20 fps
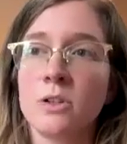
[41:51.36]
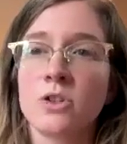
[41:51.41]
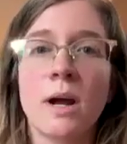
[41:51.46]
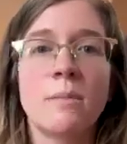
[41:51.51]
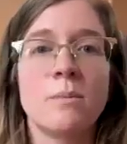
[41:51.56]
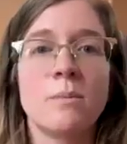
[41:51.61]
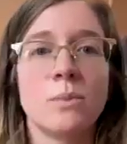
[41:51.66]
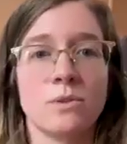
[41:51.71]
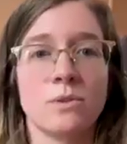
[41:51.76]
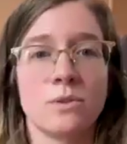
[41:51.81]

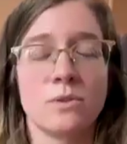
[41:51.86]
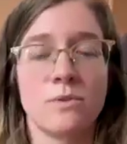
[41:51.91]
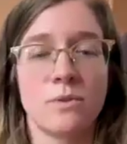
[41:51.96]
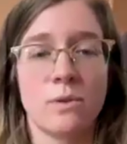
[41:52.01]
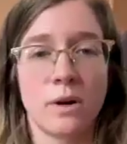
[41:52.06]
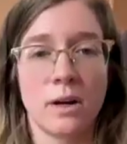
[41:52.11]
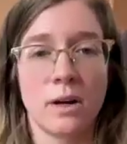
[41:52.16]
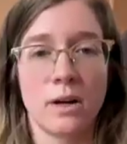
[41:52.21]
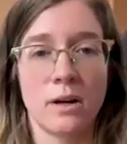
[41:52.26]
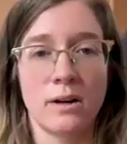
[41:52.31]
trembles
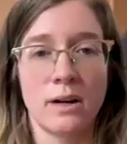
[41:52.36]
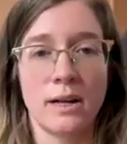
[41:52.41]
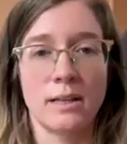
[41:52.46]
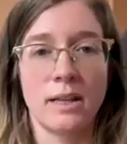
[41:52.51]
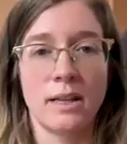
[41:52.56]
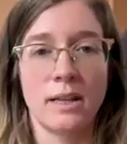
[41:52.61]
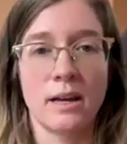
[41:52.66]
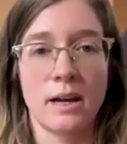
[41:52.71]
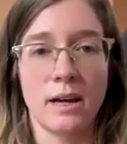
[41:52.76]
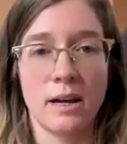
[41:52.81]
for.
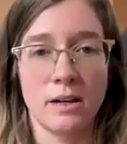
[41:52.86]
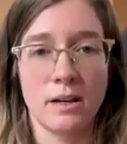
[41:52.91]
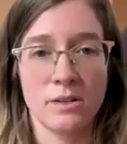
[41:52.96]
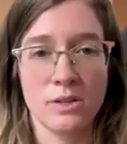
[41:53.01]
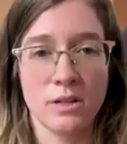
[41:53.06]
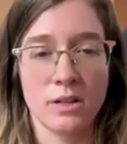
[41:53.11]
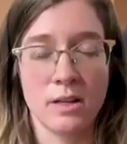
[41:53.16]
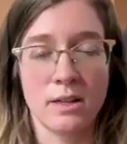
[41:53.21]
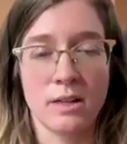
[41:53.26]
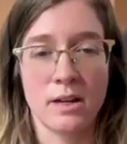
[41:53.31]
I
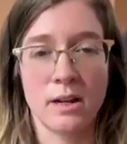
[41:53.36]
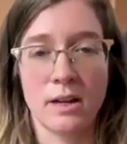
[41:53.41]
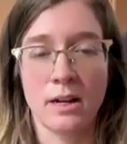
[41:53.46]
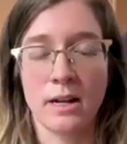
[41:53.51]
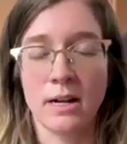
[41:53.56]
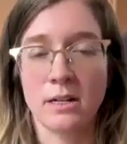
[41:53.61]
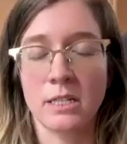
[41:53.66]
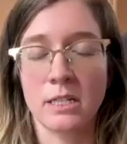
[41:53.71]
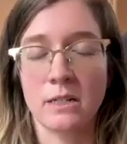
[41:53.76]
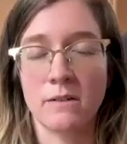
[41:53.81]
also like that
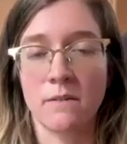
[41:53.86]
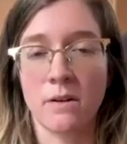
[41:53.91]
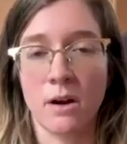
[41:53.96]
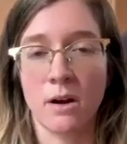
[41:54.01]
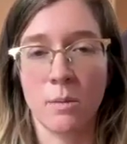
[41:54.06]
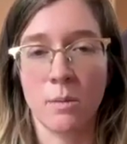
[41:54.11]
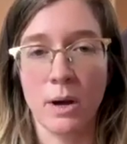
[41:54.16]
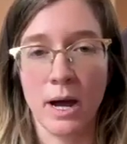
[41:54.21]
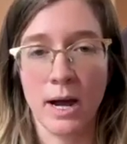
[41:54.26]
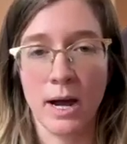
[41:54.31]
analogy from
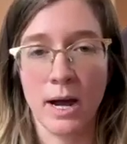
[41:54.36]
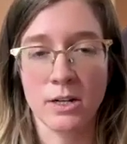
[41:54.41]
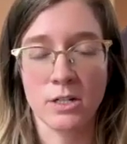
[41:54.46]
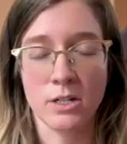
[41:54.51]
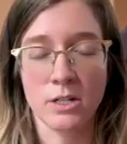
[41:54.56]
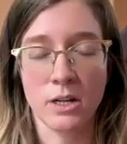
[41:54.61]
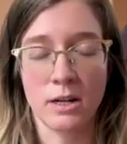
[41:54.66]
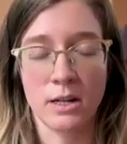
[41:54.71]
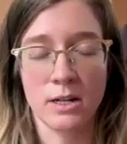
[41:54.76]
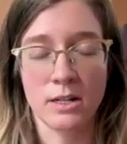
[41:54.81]

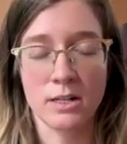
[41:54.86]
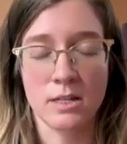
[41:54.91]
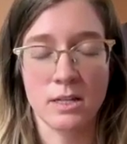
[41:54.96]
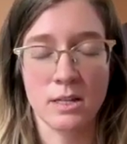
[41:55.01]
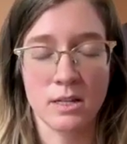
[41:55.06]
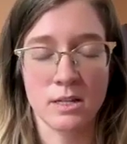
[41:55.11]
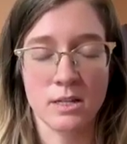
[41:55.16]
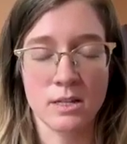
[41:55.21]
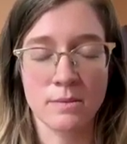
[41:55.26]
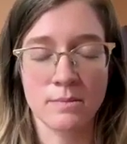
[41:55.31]
compassion. It's
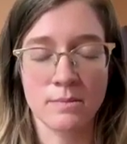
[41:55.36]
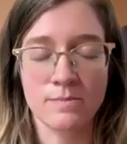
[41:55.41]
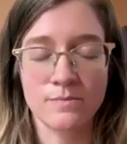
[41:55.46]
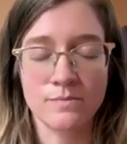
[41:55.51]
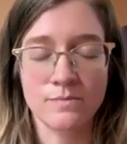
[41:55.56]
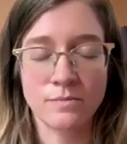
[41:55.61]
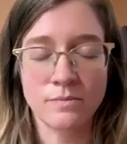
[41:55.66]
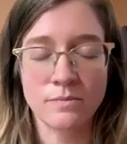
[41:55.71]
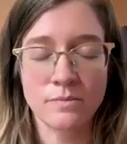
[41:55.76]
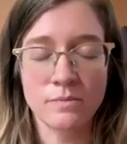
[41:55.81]
this
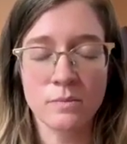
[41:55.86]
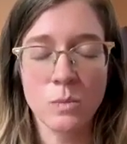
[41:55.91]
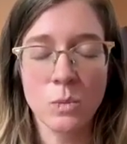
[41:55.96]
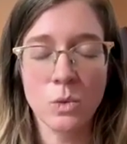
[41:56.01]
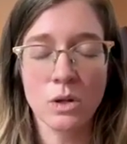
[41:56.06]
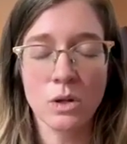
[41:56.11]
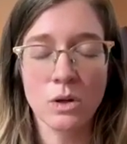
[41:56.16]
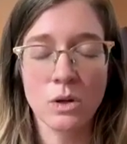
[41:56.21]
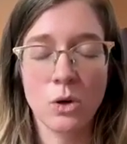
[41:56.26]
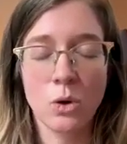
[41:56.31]

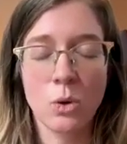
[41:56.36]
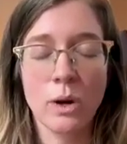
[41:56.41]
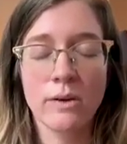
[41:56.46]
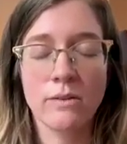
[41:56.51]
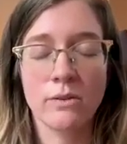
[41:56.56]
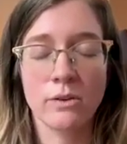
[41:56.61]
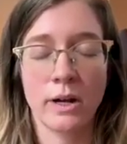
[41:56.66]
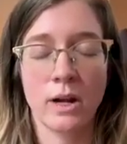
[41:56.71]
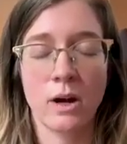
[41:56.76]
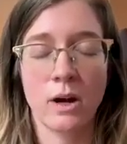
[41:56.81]

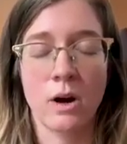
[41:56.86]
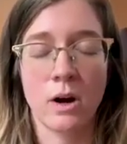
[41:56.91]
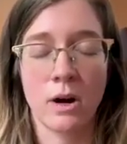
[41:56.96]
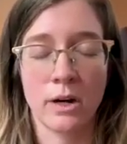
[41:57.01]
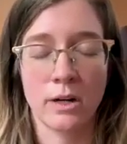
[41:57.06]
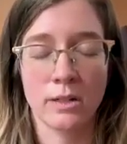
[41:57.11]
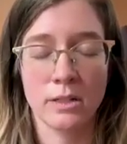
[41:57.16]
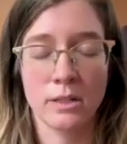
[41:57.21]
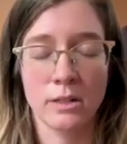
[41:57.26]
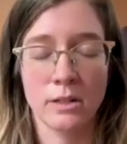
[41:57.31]
quivering
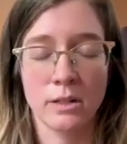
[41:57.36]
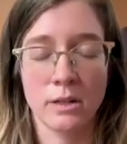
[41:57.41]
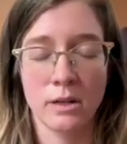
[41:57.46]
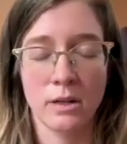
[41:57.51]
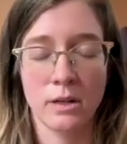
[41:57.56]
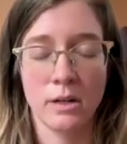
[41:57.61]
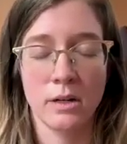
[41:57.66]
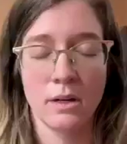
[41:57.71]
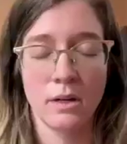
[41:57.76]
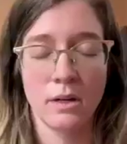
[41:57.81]
heart,
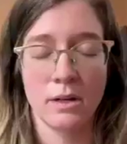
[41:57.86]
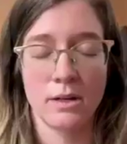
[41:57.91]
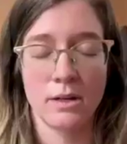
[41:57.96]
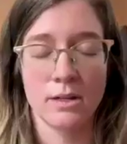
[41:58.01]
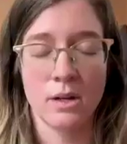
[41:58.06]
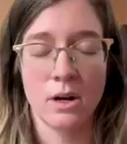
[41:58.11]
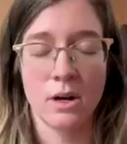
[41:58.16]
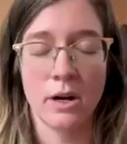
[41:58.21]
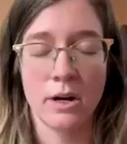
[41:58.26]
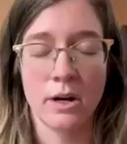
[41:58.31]

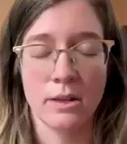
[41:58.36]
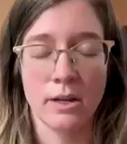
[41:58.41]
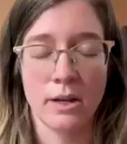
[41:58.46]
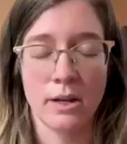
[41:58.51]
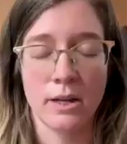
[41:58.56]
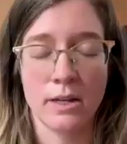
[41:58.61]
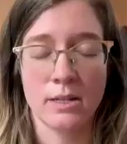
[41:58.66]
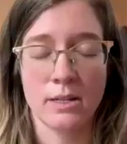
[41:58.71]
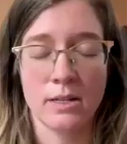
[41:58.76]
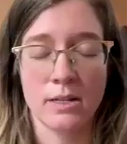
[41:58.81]
this heart
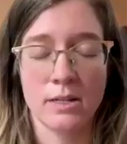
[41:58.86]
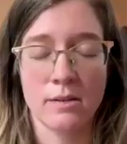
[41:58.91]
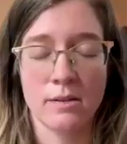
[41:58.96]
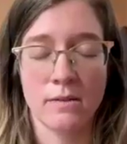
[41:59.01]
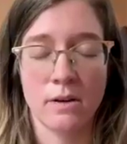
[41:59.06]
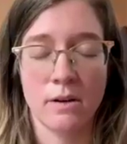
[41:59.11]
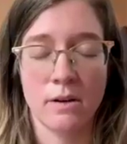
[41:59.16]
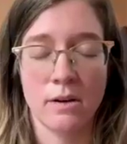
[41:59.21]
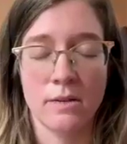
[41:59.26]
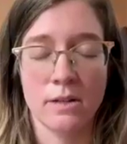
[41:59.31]
that is
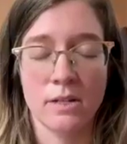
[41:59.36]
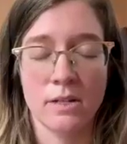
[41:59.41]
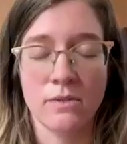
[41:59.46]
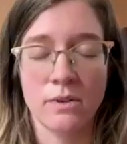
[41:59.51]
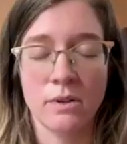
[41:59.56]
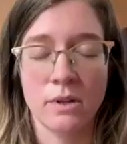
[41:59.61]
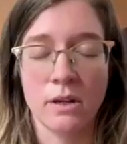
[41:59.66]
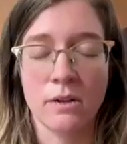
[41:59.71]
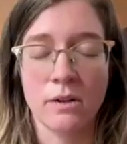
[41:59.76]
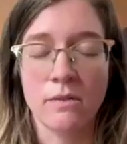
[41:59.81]
this
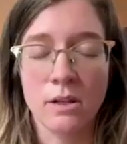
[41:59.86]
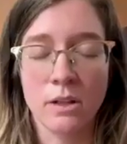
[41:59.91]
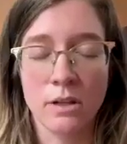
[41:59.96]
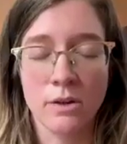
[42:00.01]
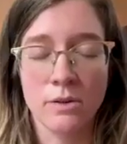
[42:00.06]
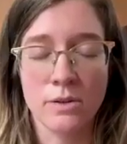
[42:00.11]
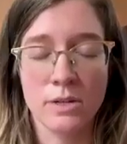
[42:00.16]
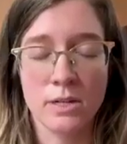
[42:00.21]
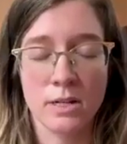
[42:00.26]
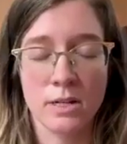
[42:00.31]
feeling of
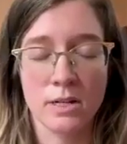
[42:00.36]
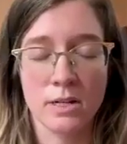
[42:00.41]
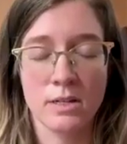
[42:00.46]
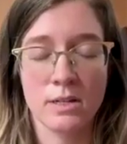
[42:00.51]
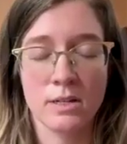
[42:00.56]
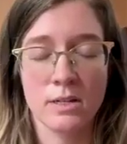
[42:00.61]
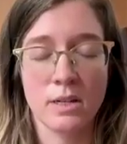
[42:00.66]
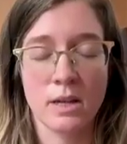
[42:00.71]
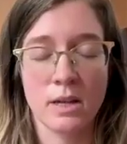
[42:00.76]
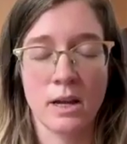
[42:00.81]

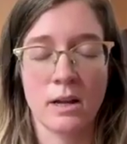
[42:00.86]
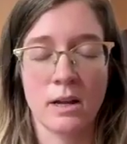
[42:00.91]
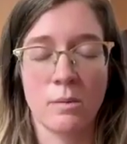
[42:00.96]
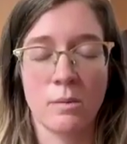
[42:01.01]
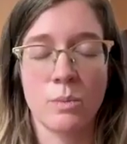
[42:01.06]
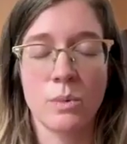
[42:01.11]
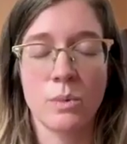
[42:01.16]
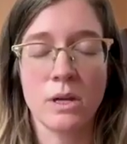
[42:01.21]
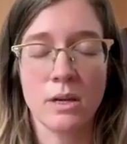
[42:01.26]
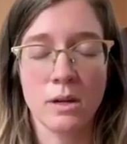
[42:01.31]
closeness
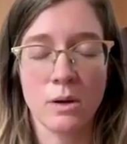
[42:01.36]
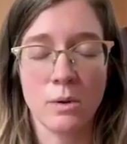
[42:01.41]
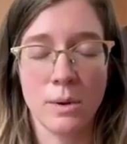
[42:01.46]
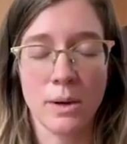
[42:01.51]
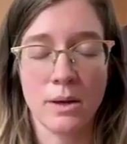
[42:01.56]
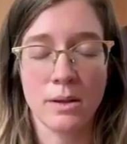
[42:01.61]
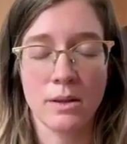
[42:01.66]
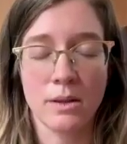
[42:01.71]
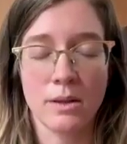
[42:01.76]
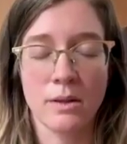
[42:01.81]
and being
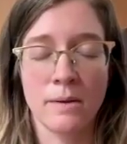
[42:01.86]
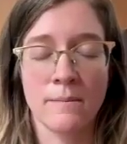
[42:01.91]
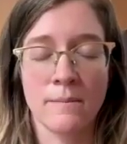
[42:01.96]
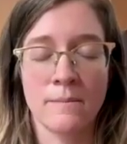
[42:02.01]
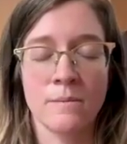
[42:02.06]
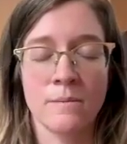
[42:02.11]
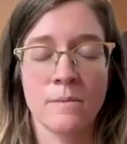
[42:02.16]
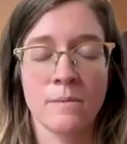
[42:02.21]
with,